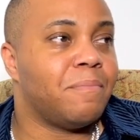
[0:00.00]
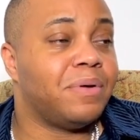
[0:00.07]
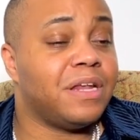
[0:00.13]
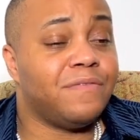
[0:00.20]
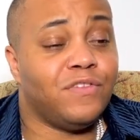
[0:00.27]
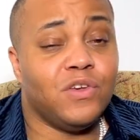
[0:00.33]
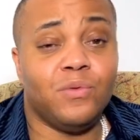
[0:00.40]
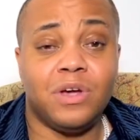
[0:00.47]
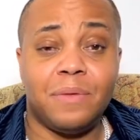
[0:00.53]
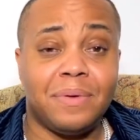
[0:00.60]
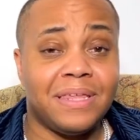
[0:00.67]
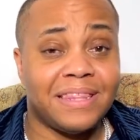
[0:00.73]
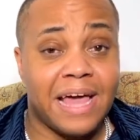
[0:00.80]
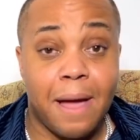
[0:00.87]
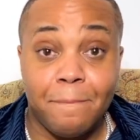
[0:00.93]
But if you want to
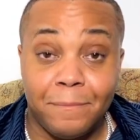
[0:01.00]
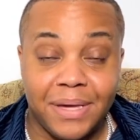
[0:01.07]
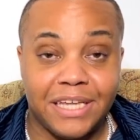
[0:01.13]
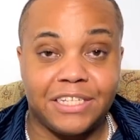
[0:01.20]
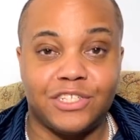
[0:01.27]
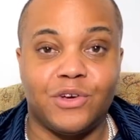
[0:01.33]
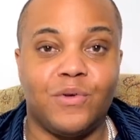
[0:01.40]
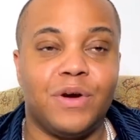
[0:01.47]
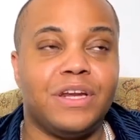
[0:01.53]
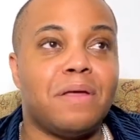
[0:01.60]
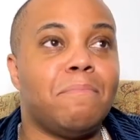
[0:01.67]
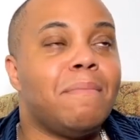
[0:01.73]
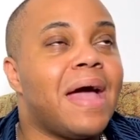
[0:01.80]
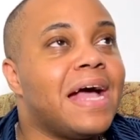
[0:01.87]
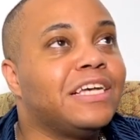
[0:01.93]
be that bitch going to
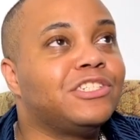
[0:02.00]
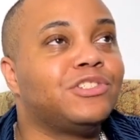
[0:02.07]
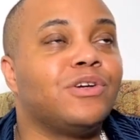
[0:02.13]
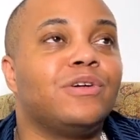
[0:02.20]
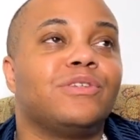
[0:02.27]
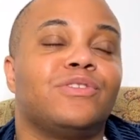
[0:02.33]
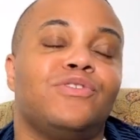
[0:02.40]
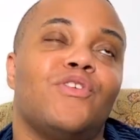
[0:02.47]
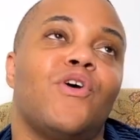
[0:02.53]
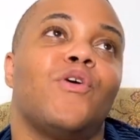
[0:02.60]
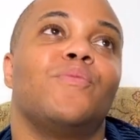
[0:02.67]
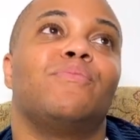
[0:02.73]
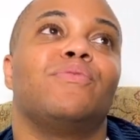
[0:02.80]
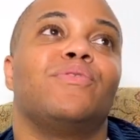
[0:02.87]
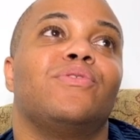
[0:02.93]
Mastro's,
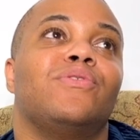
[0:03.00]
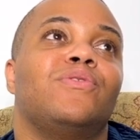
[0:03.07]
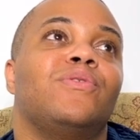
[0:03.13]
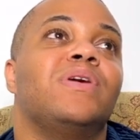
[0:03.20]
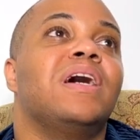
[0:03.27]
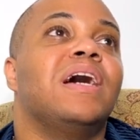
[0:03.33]
Nobu,